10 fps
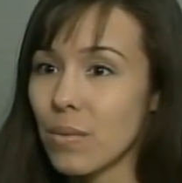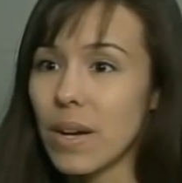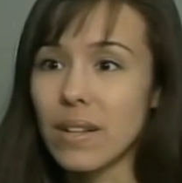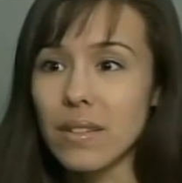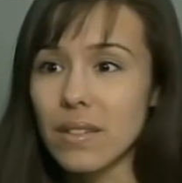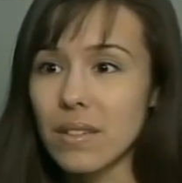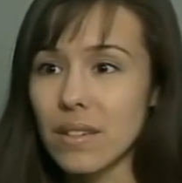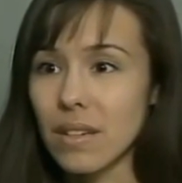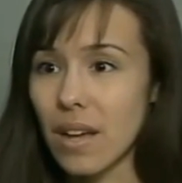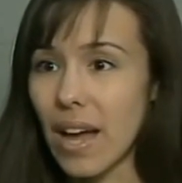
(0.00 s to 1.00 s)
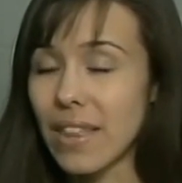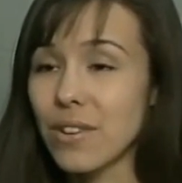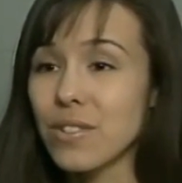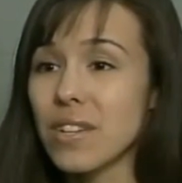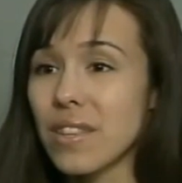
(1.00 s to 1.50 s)
Well,
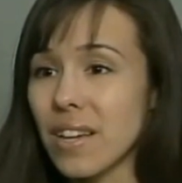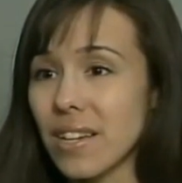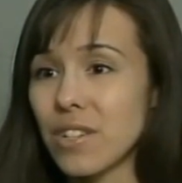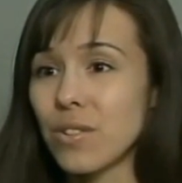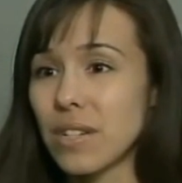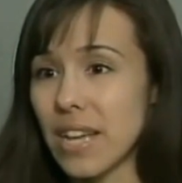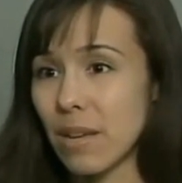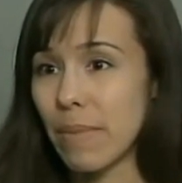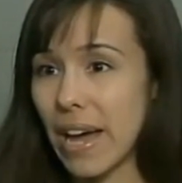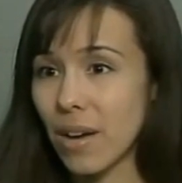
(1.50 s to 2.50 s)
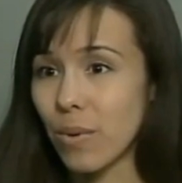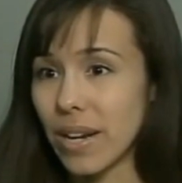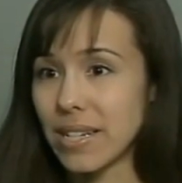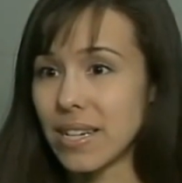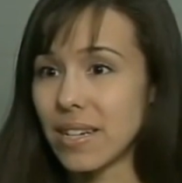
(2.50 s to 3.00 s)
there's nothing I can do to take back what
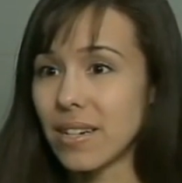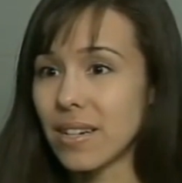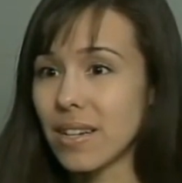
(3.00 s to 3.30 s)
I did.